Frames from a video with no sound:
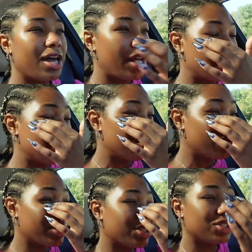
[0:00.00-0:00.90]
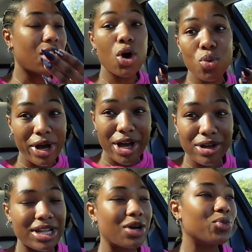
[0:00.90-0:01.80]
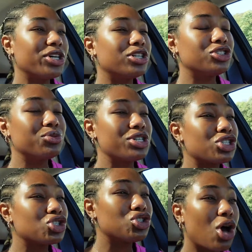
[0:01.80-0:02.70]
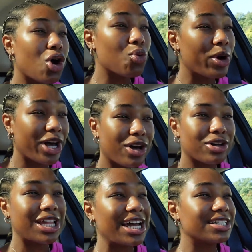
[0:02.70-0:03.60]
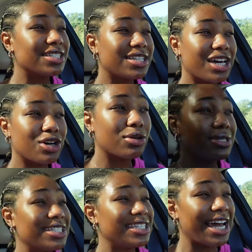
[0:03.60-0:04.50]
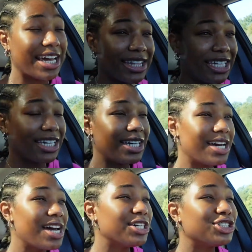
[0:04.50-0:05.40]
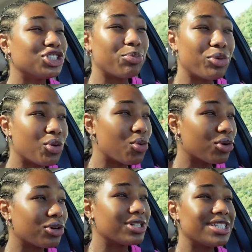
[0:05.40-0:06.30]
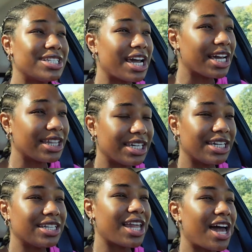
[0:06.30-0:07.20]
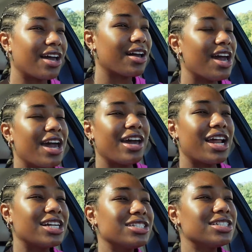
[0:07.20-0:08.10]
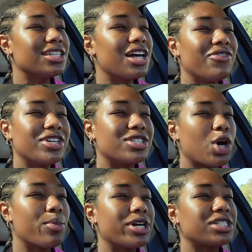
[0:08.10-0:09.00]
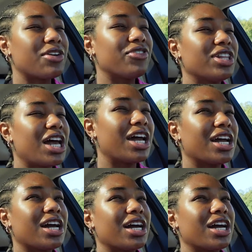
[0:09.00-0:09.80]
it's doing so well. Like we are doing so well, like sales daily, shipping orders daily, like, and I just love it so much. I feel like